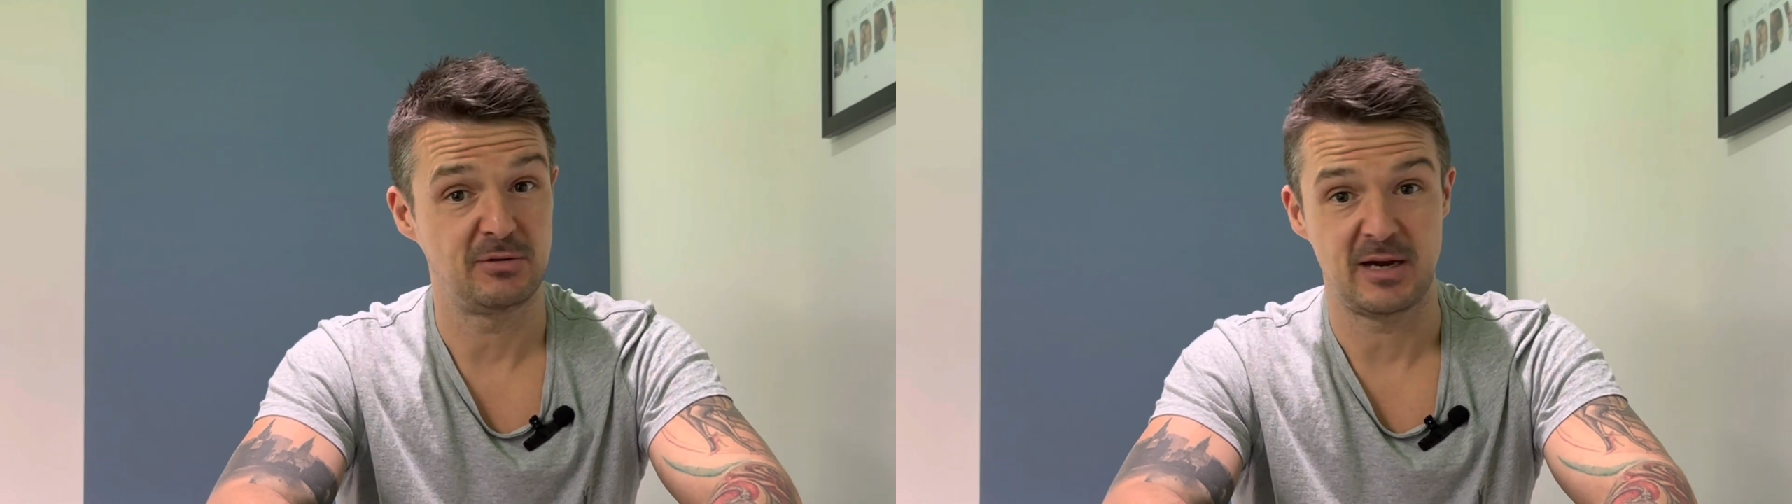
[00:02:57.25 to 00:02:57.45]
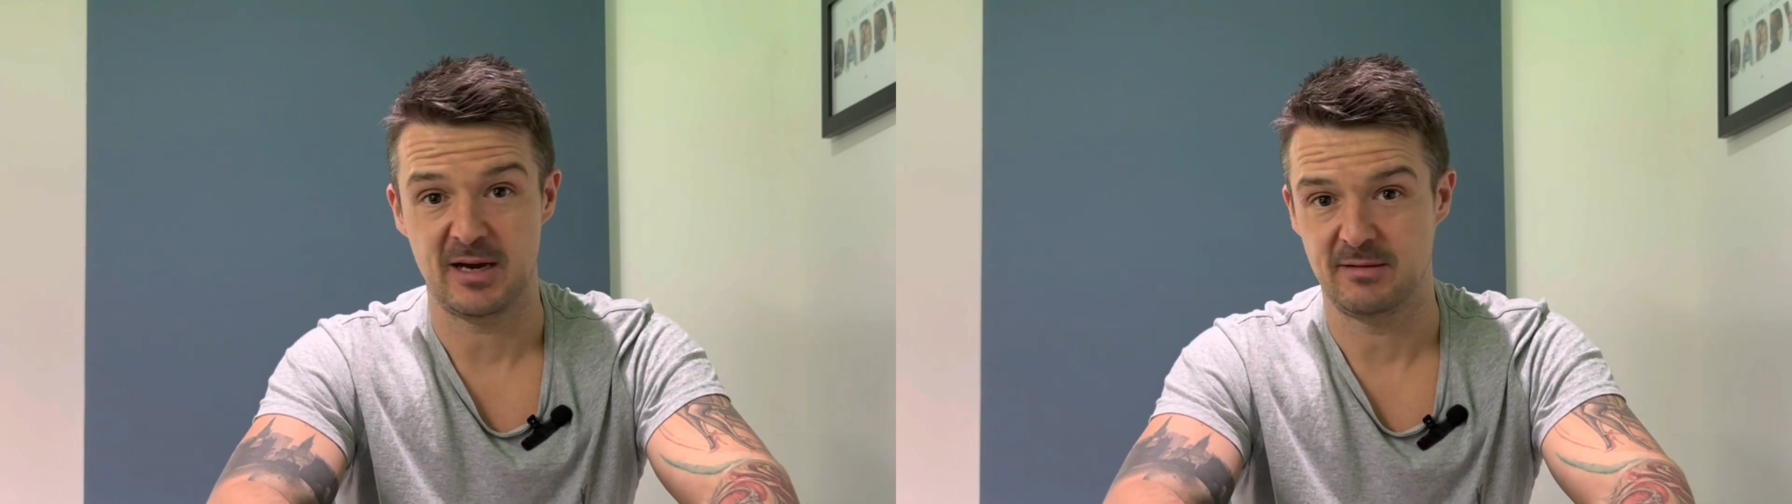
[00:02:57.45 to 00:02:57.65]

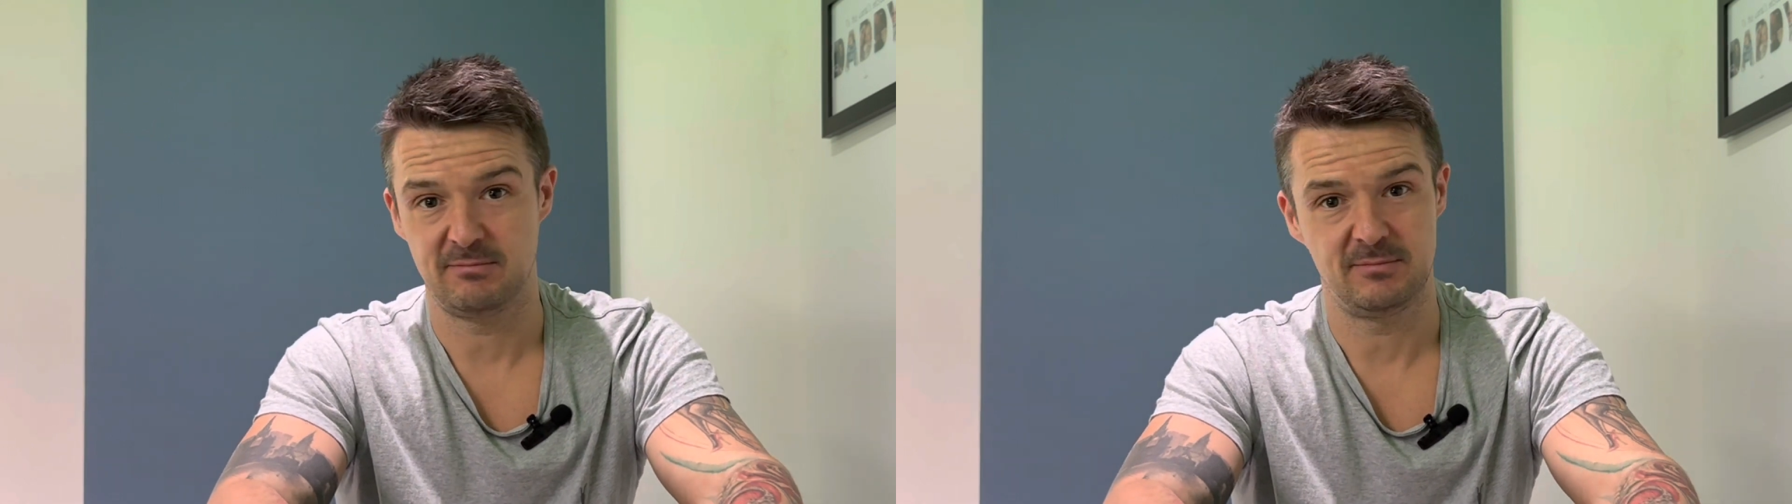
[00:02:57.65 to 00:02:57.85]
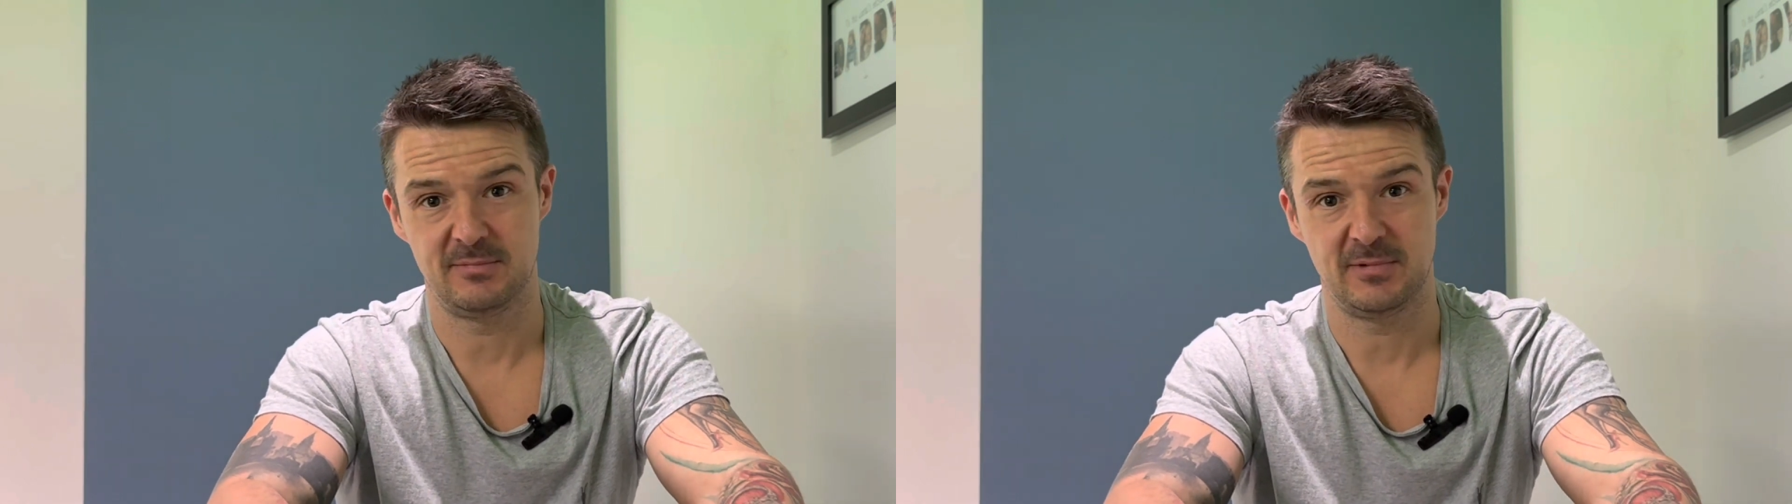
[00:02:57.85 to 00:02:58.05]
that,
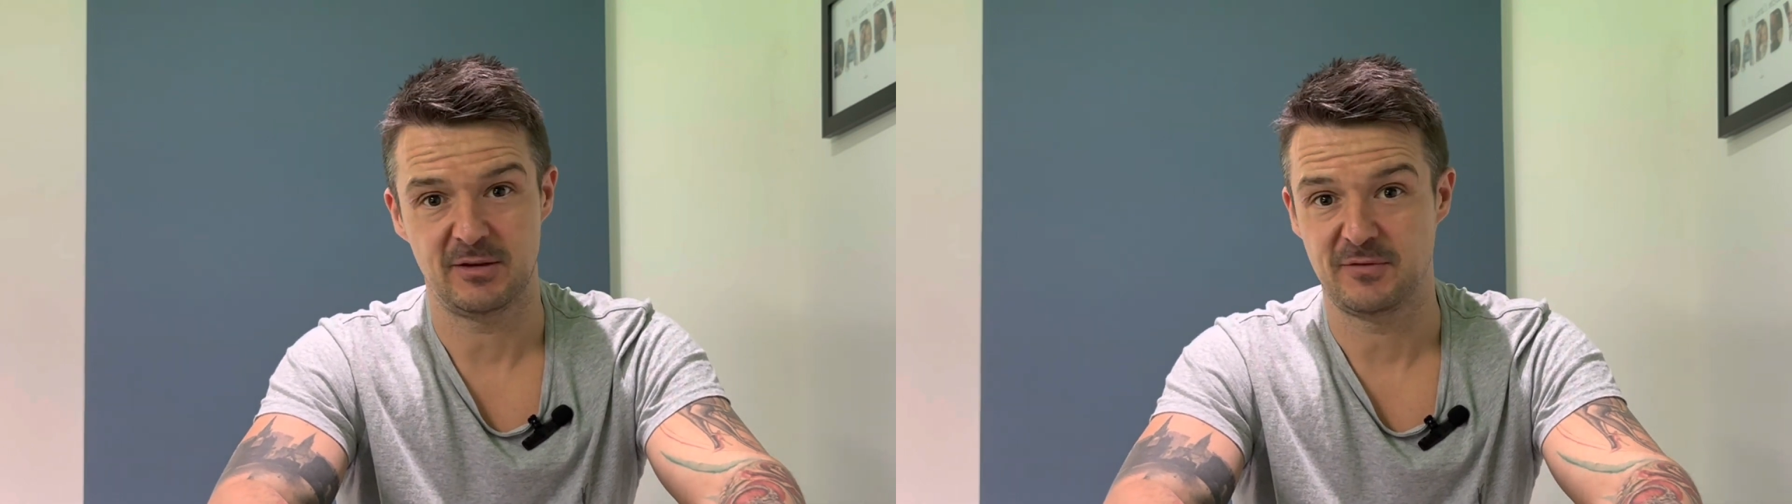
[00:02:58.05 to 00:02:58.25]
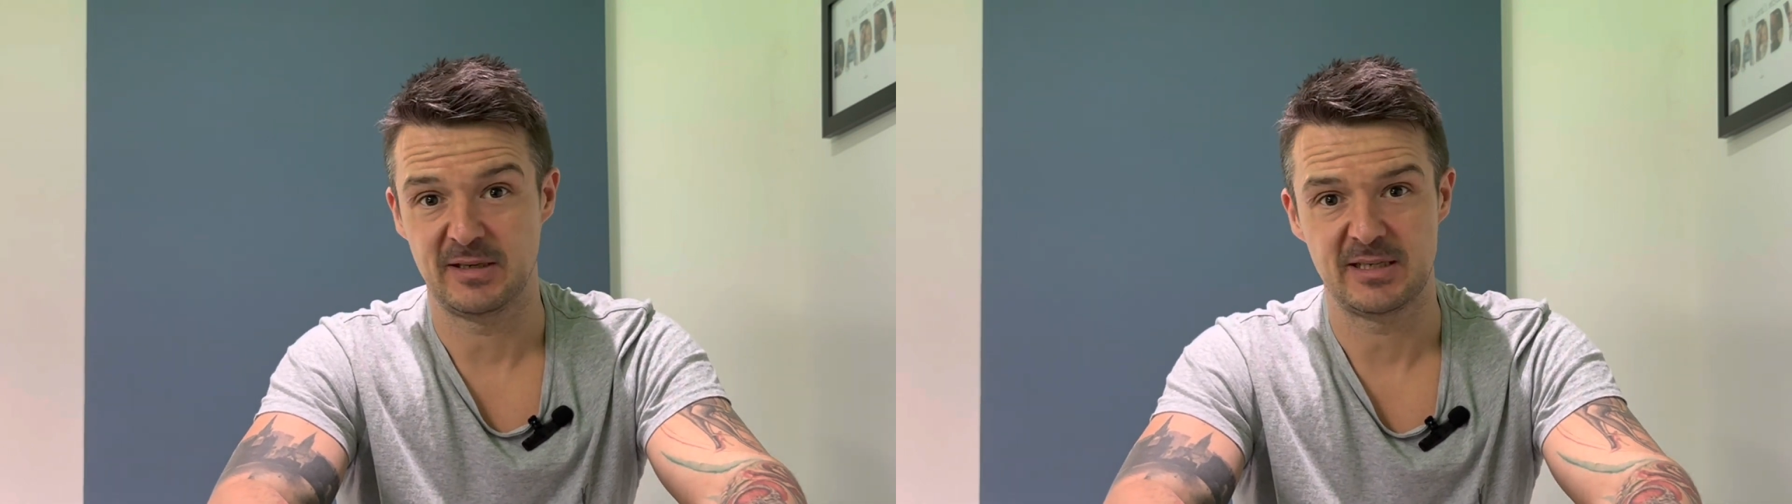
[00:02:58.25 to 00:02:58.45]
that's
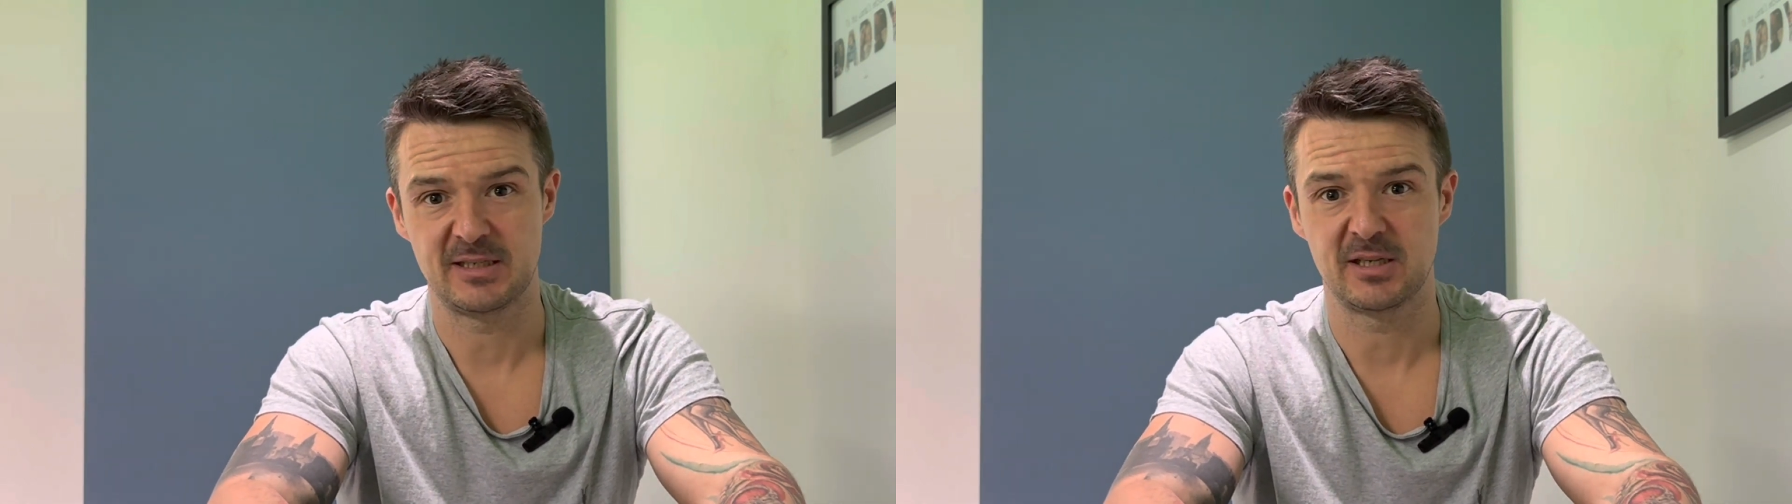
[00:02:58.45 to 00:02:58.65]
fantastic.